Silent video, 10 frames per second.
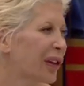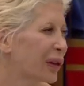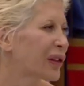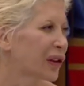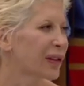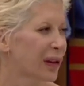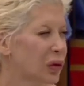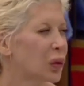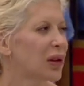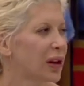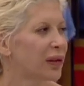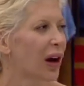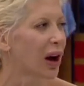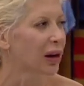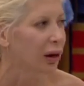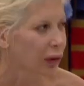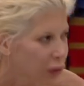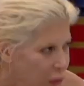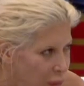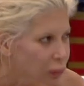understand they do need the alcohol to